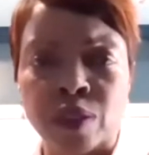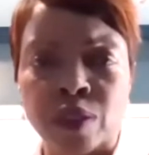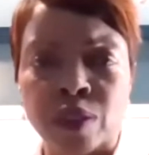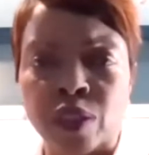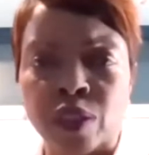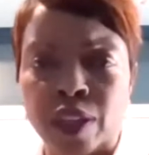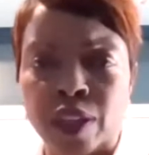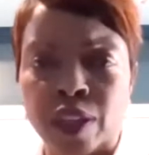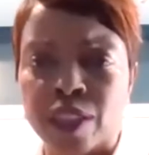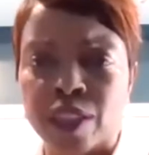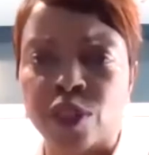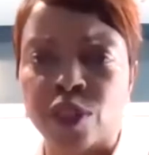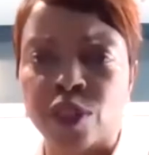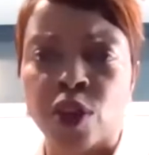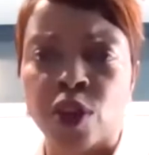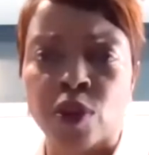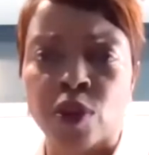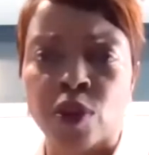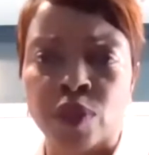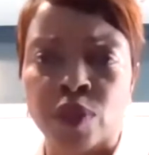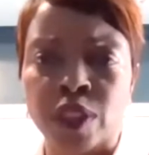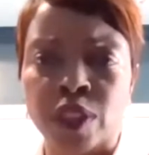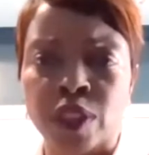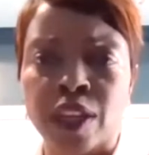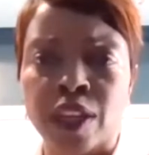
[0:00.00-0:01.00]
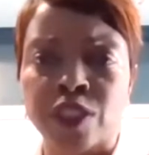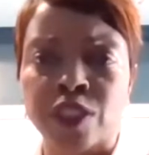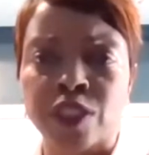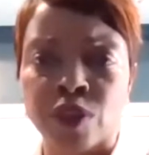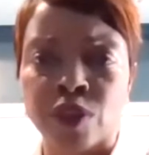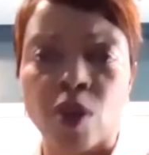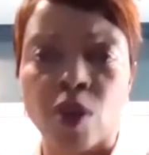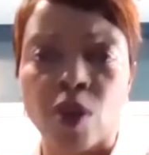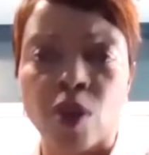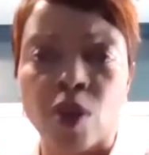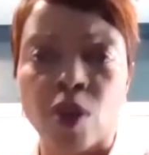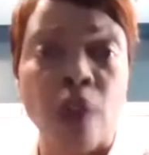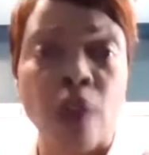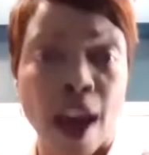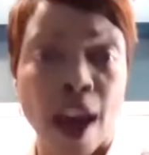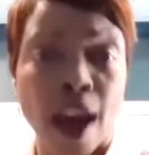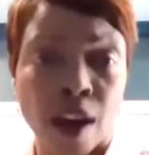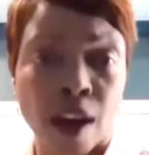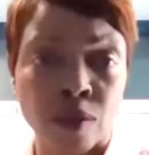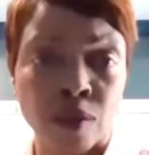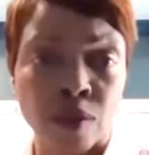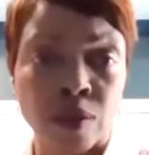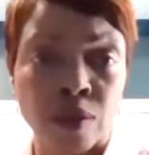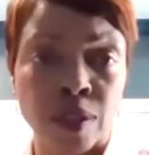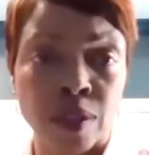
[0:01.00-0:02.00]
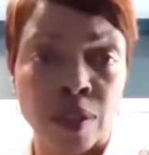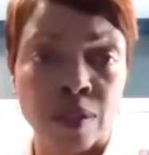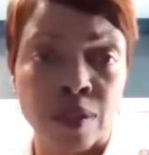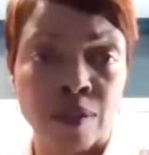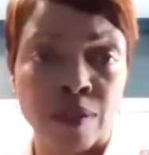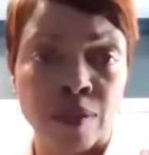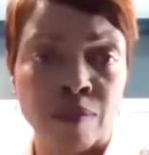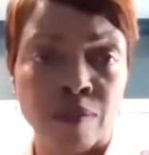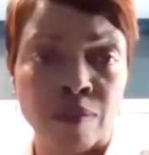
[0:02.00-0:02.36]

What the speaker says: look internally at your own house.